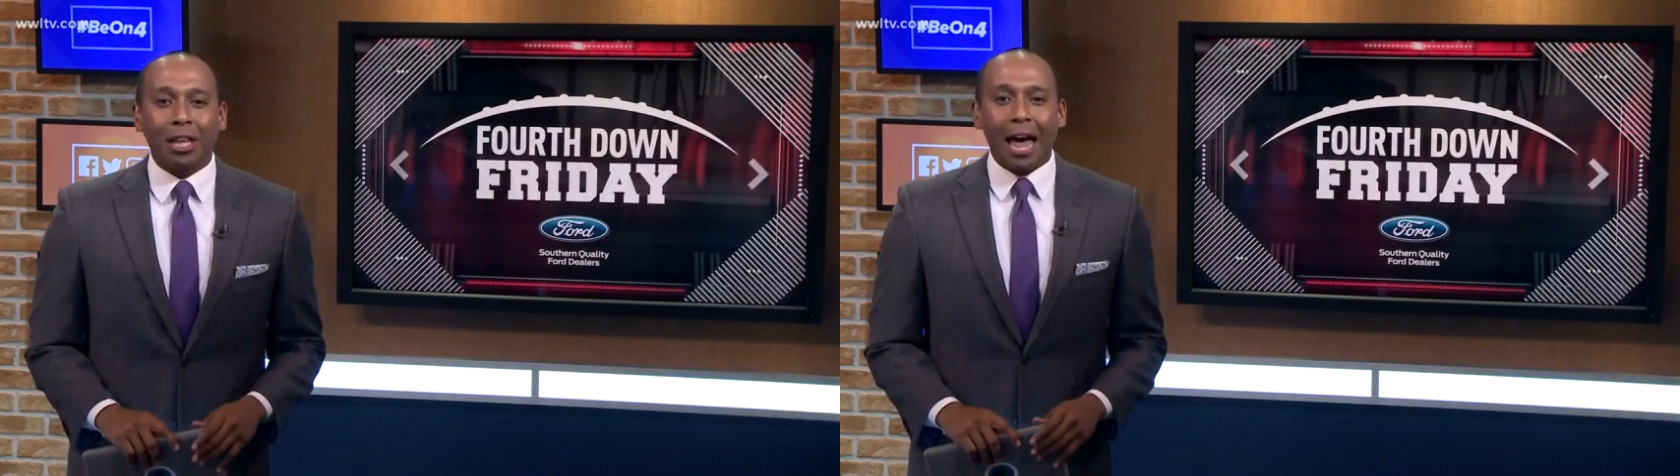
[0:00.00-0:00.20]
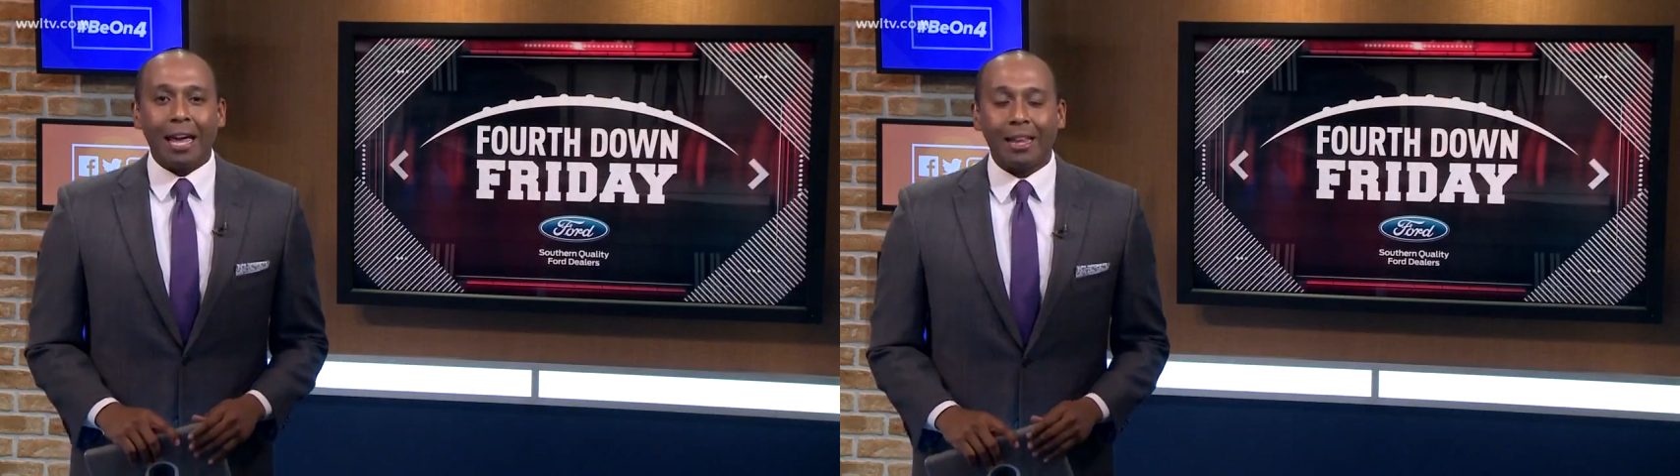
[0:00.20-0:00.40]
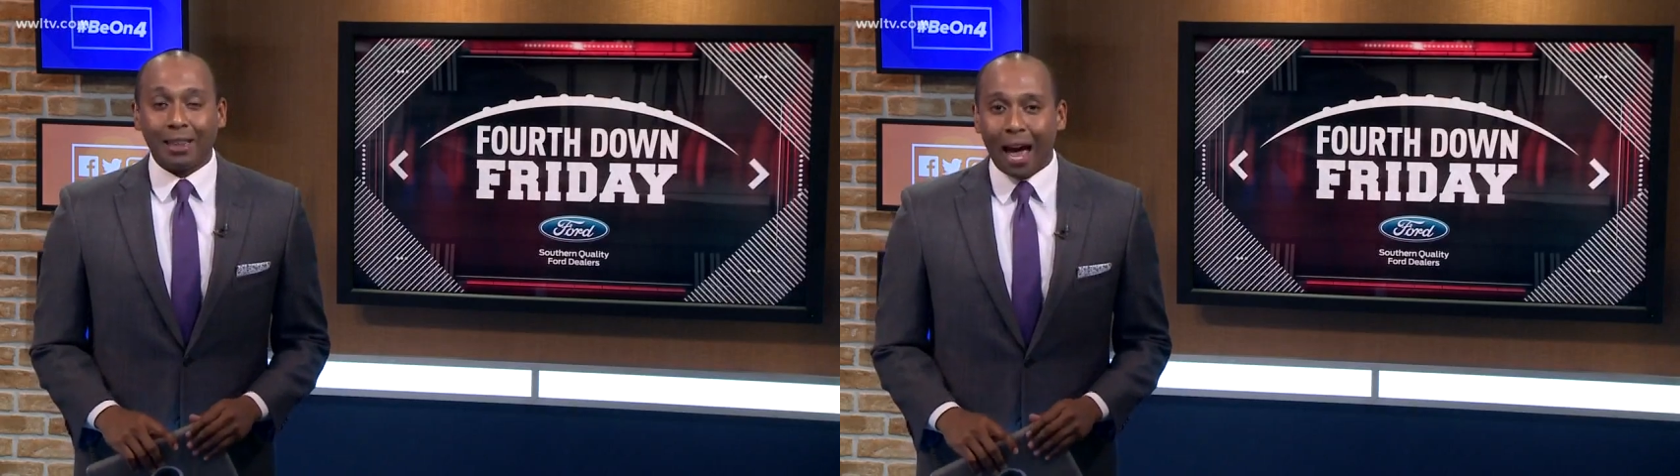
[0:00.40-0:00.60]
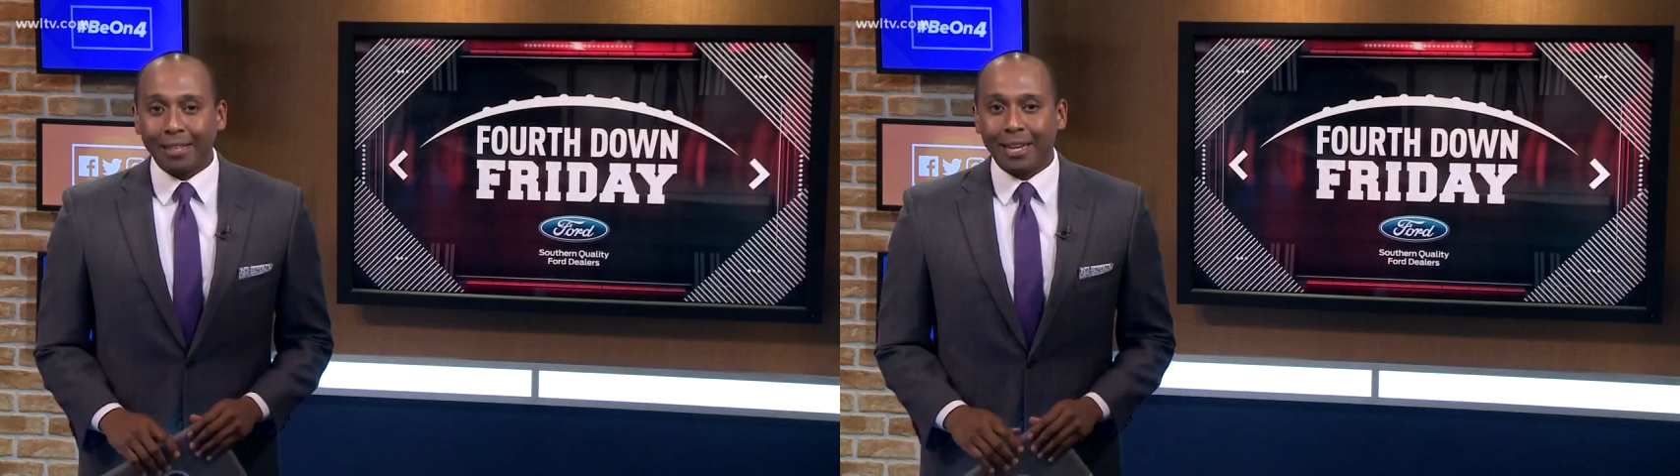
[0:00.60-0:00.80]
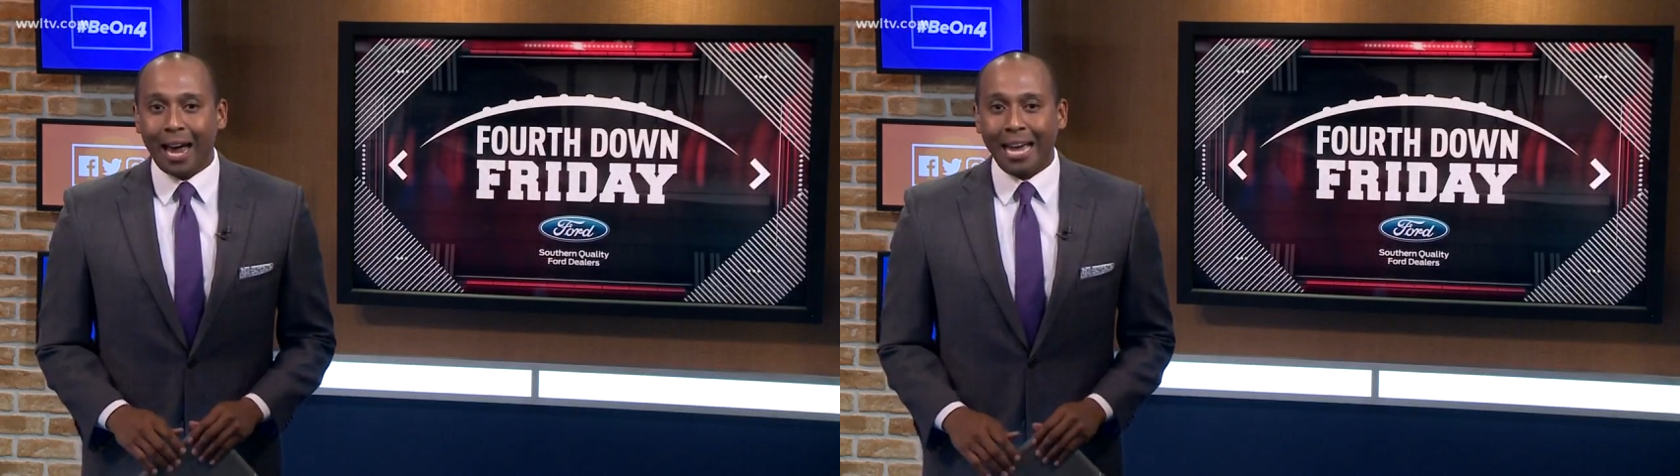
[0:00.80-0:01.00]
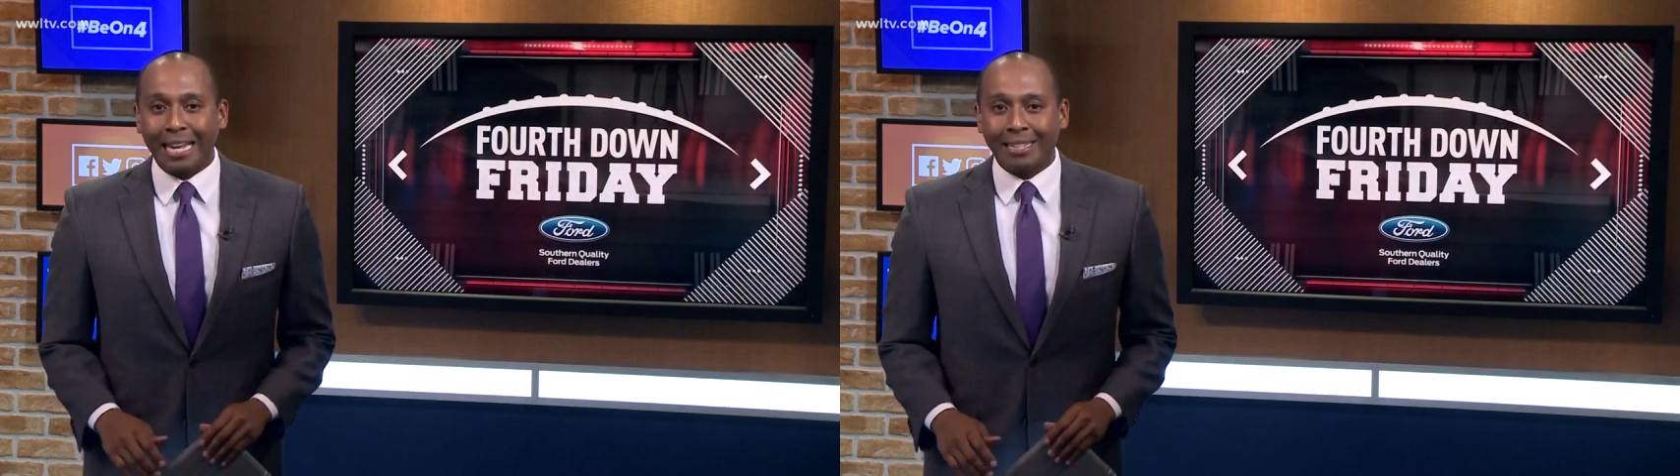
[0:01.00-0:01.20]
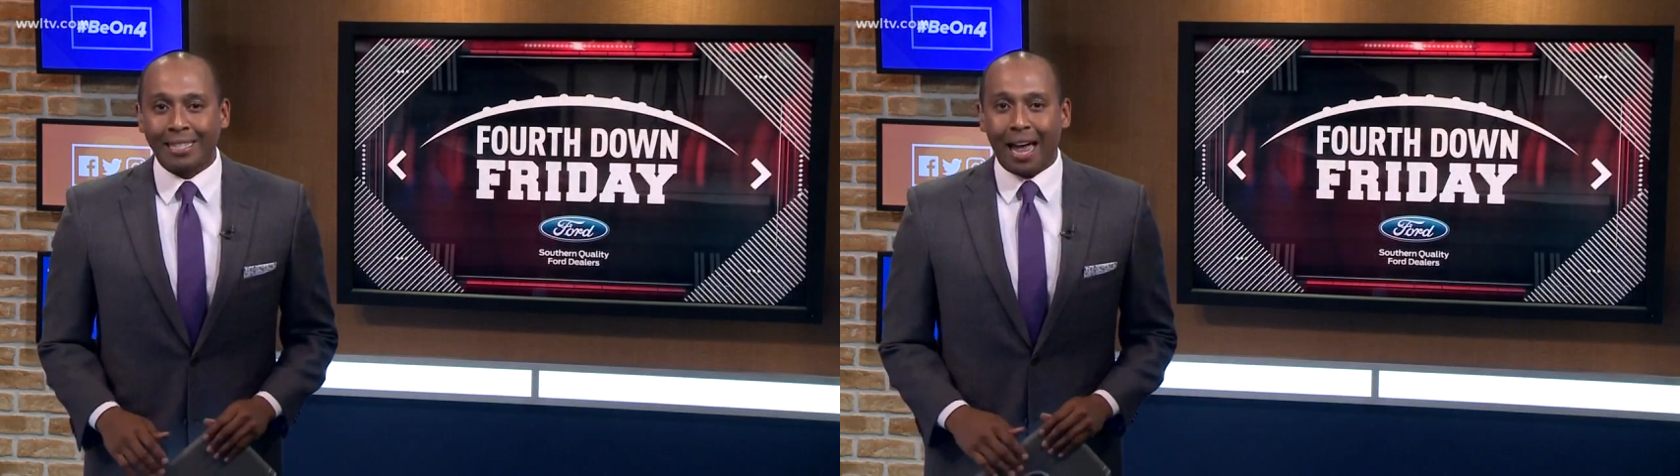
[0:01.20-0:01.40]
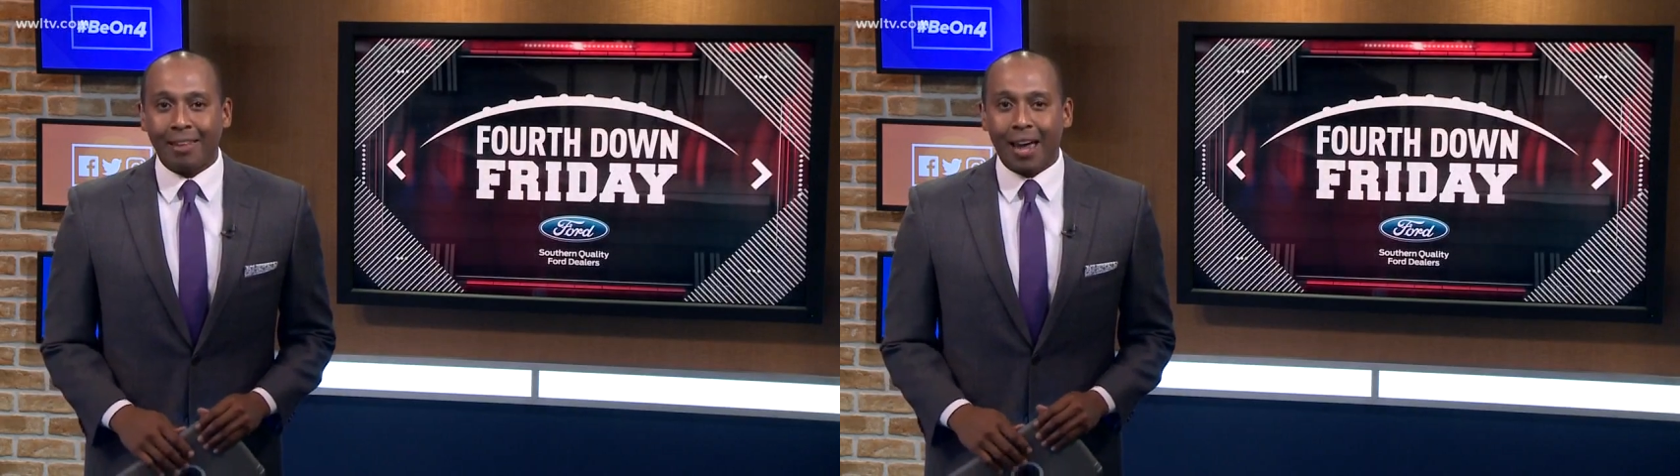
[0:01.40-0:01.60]
line tonight in
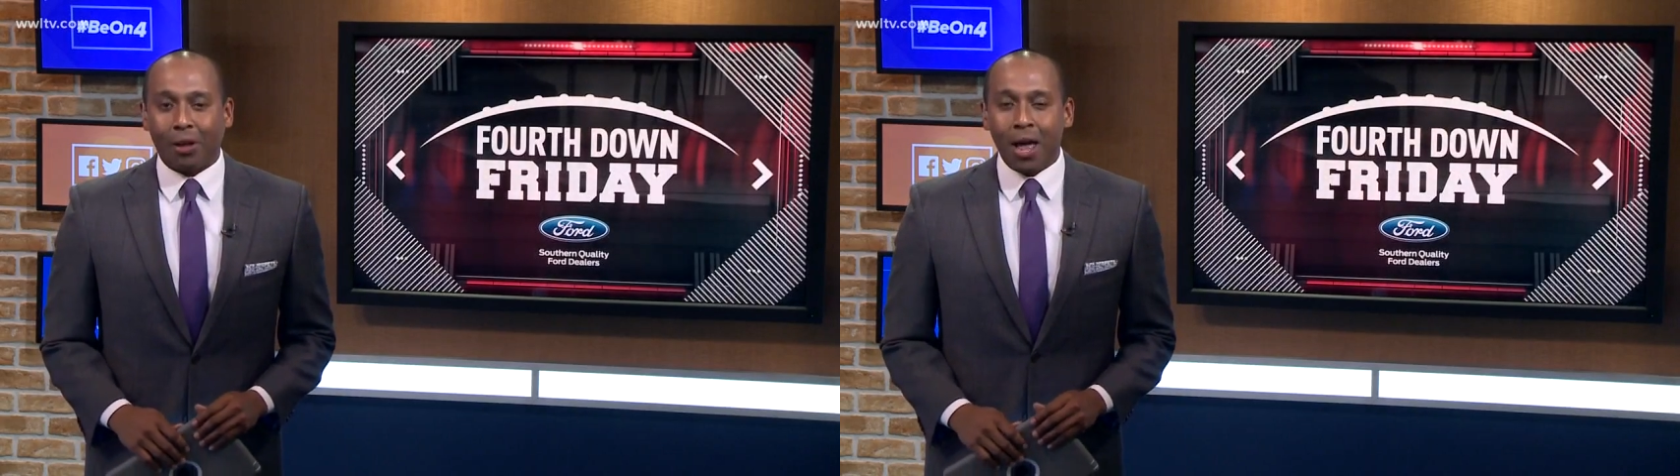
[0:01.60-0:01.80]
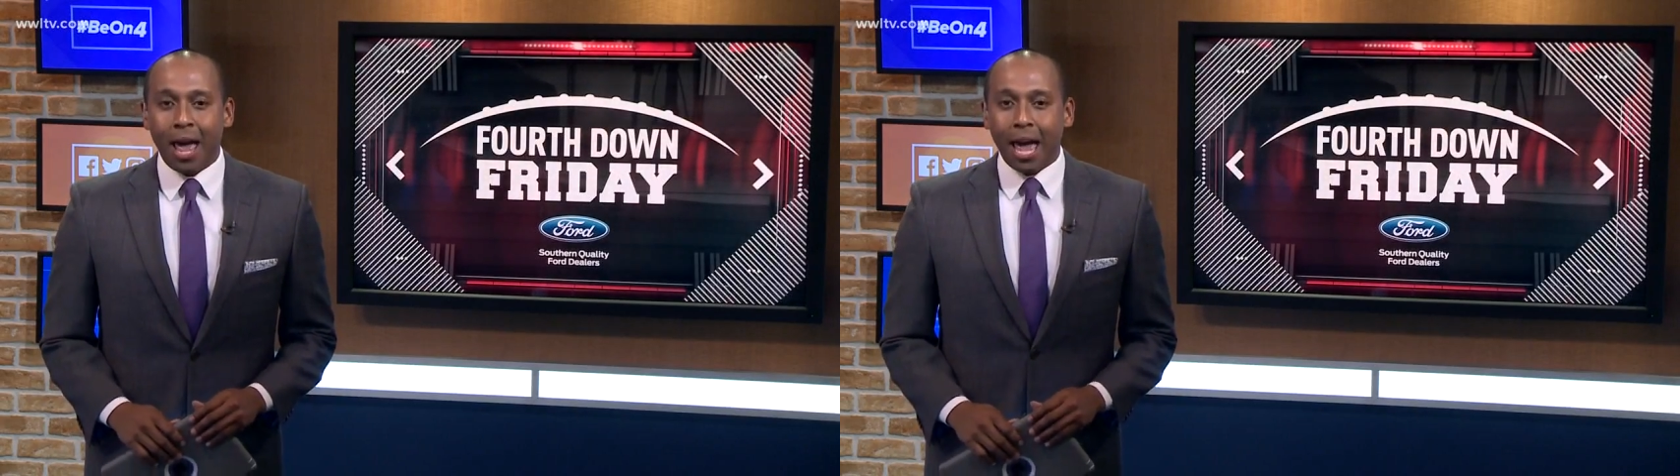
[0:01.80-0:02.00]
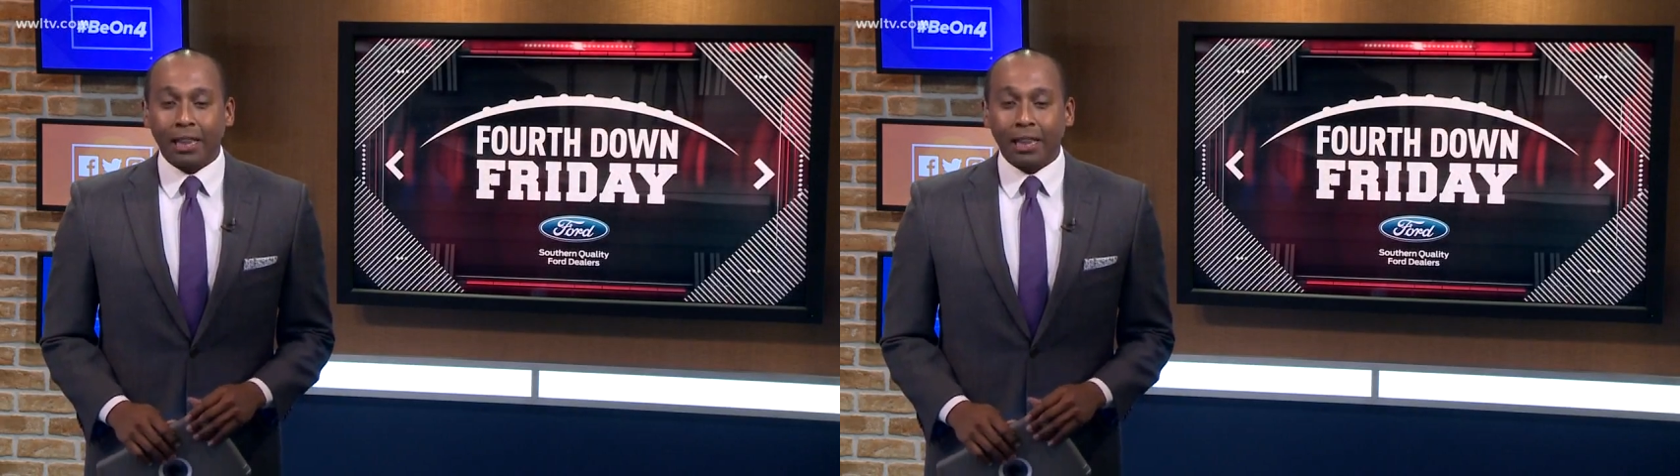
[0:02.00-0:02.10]
Slidell.